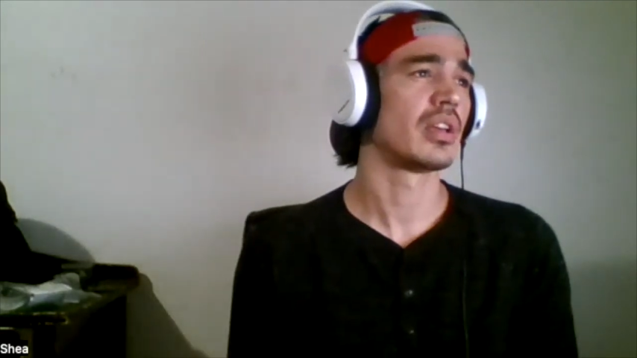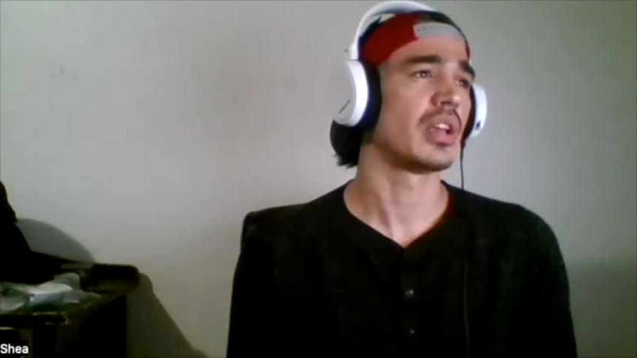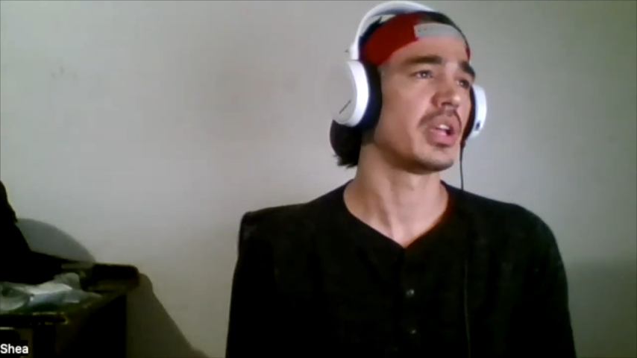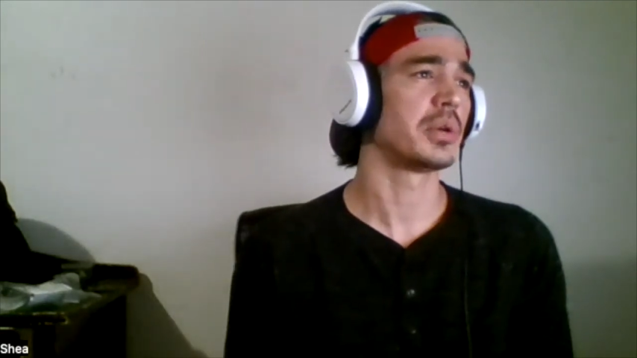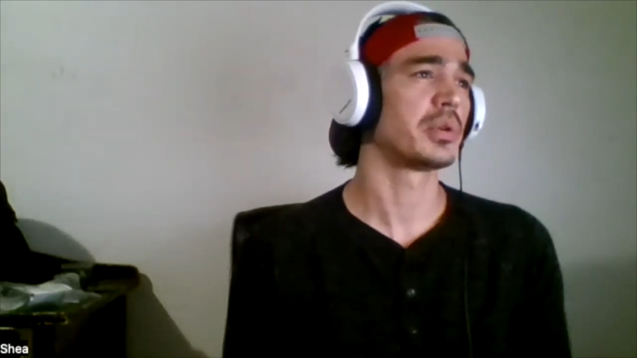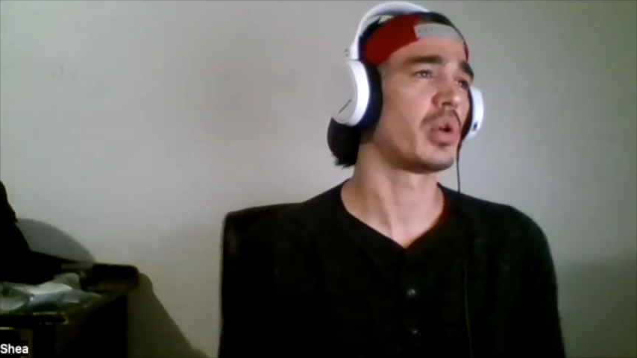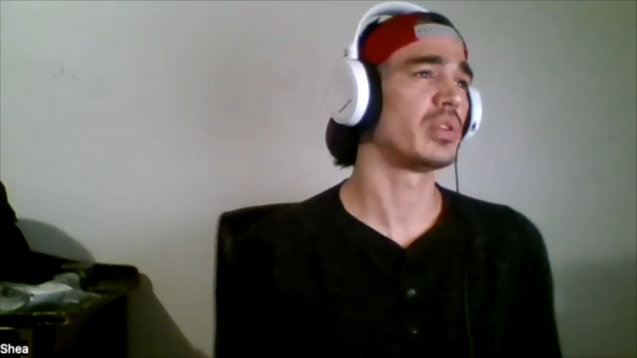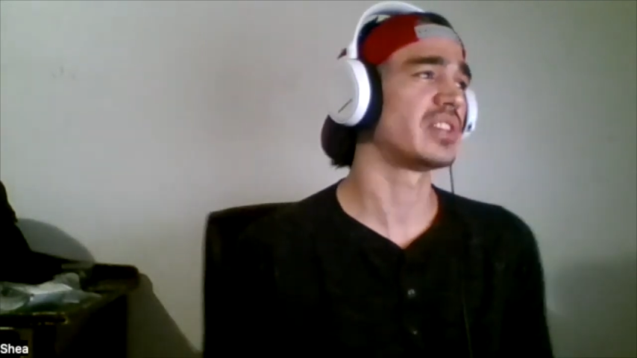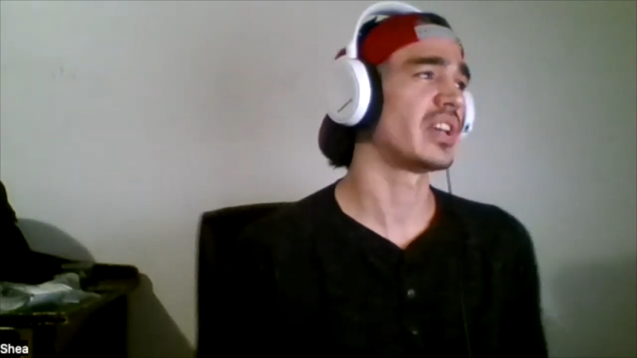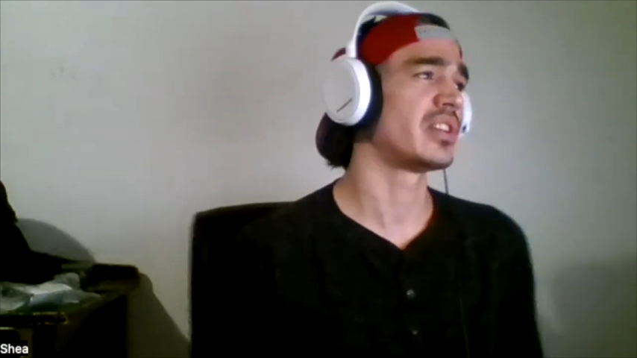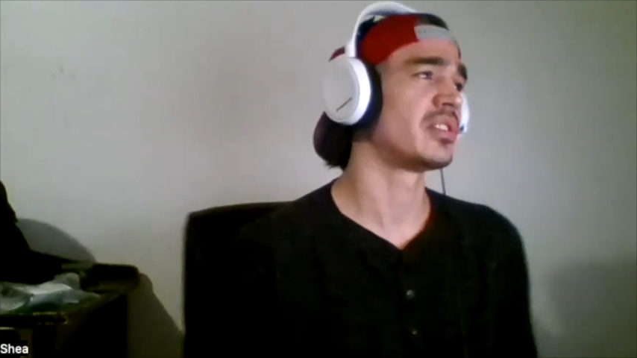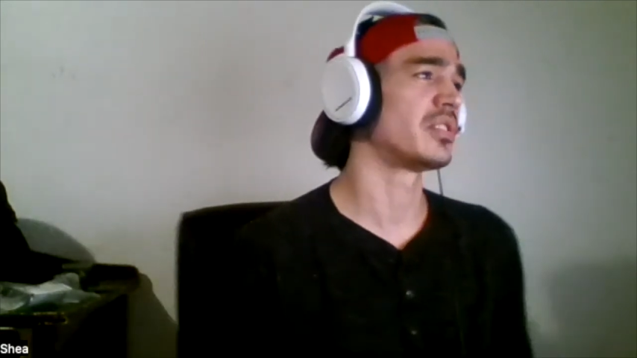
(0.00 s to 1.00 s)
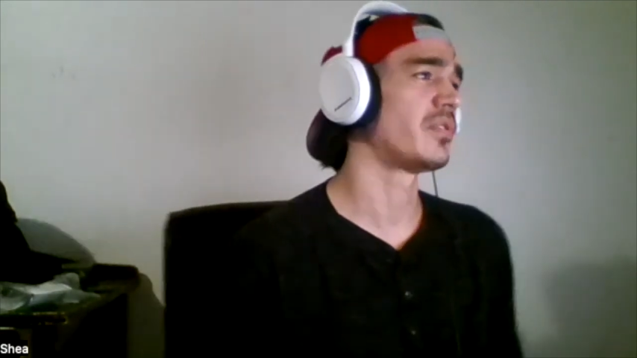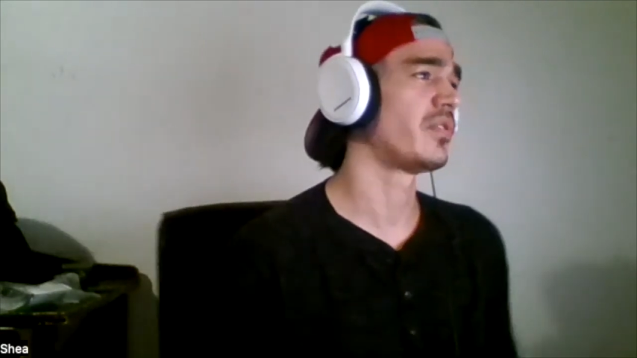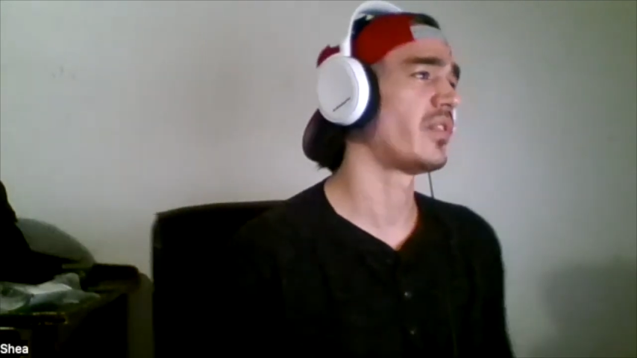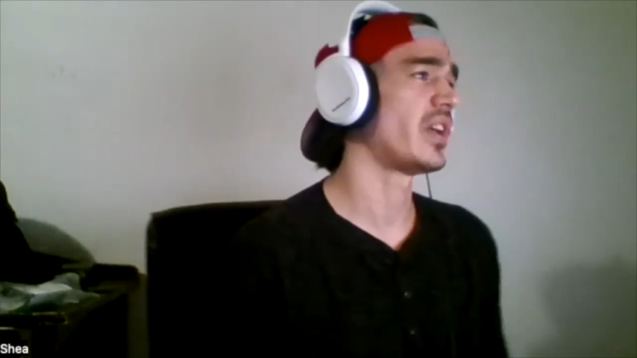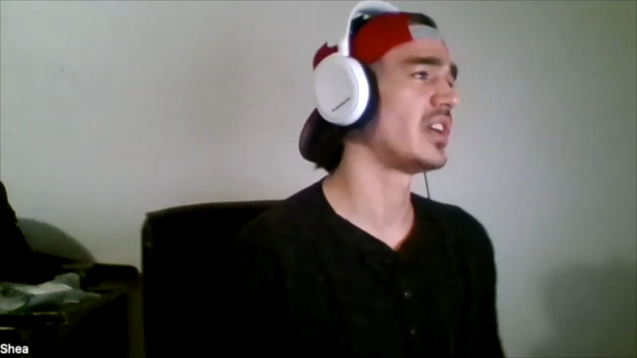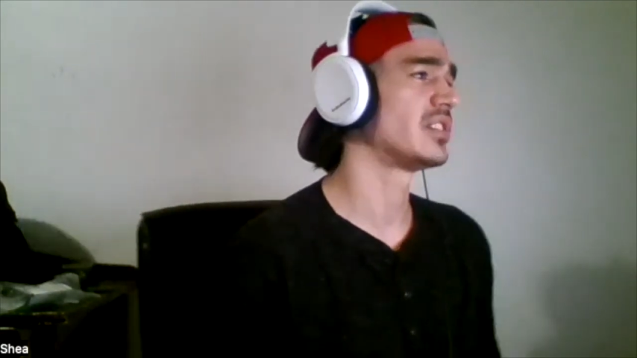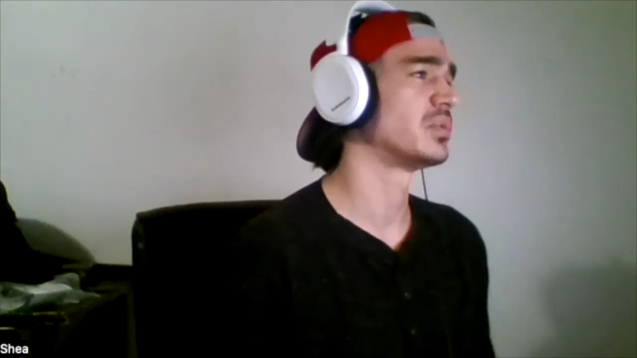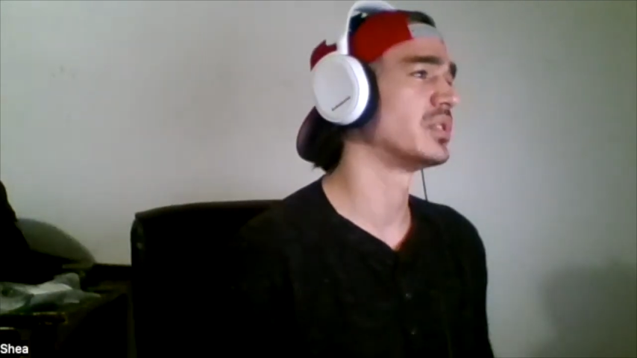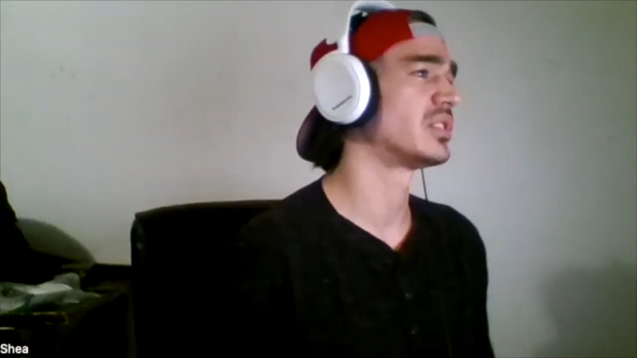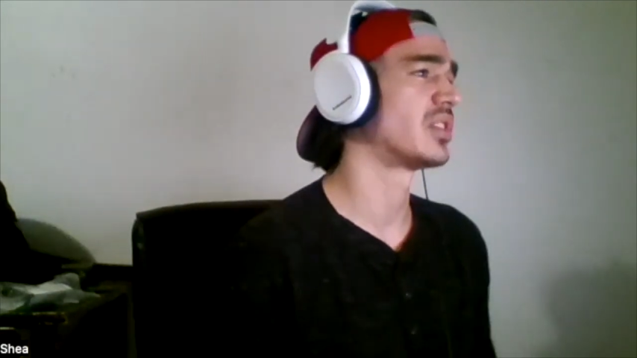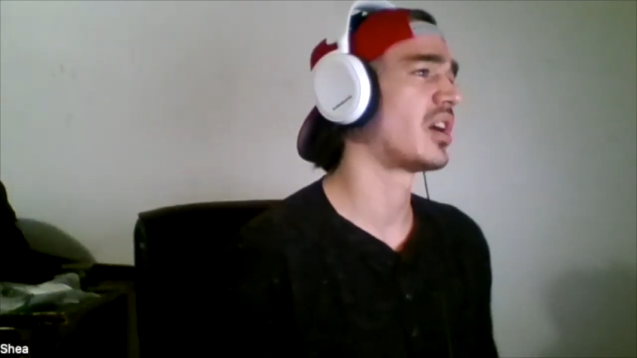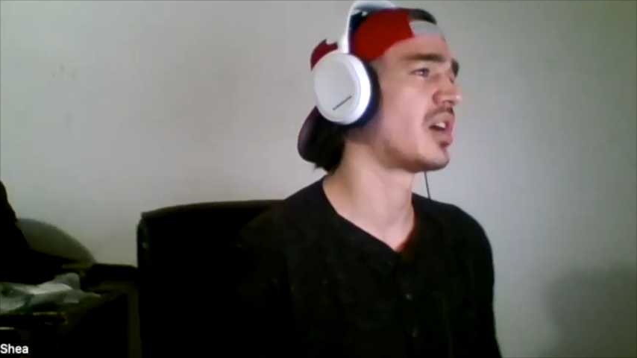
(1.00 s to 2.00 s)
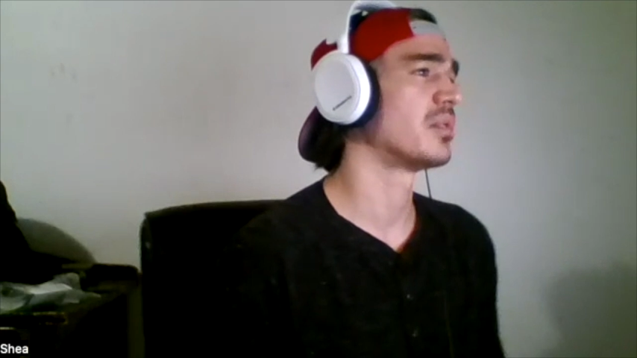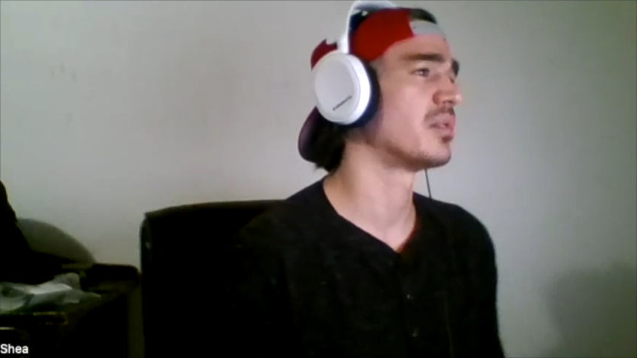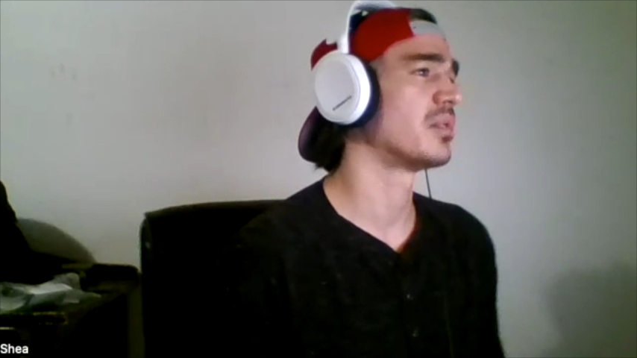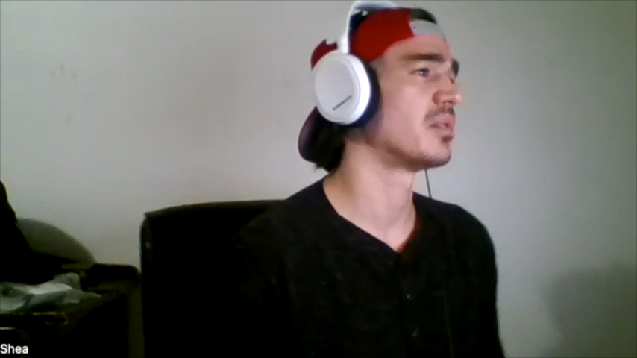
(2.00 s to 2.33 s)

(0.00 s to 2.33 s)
It would always get in her face when Tom